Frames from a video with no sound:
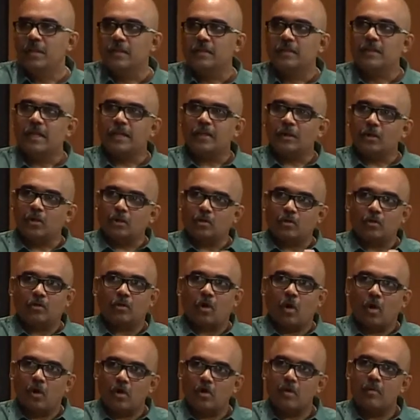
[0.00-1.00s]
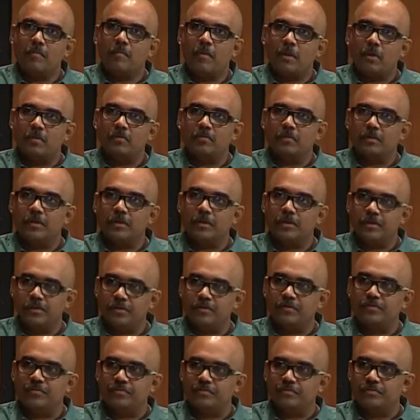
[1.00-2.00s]
that talk about
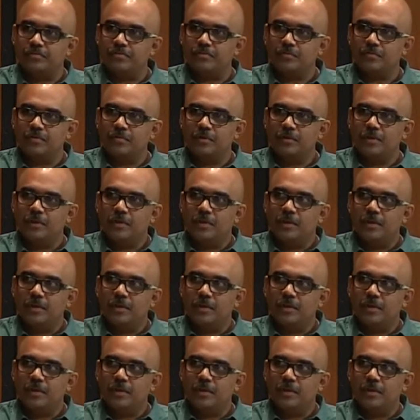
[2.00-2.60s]
issues.